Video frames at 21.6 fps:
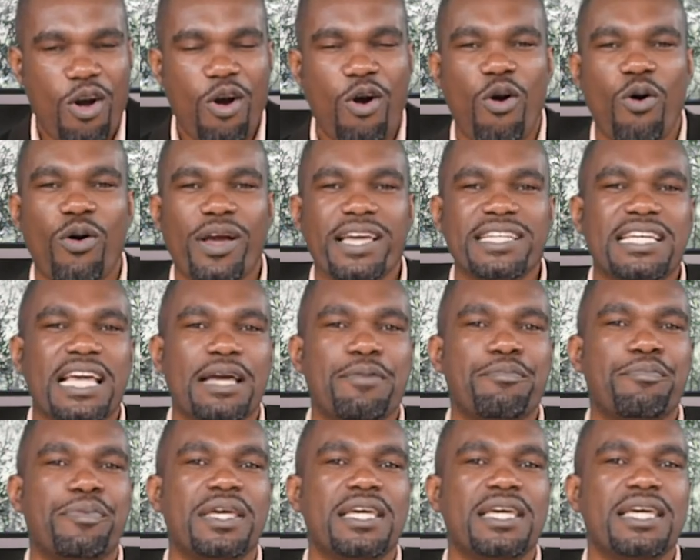or it can
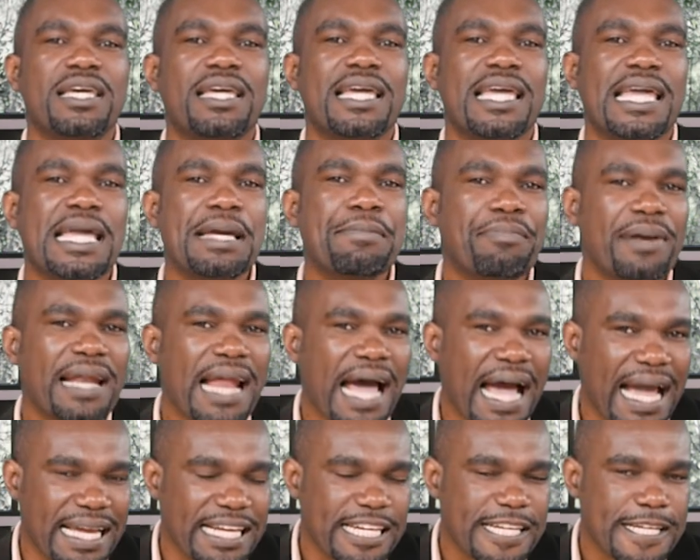be
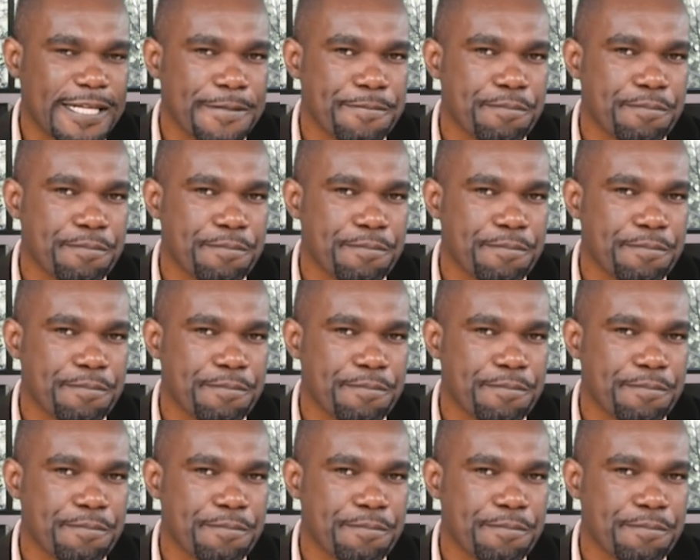implied.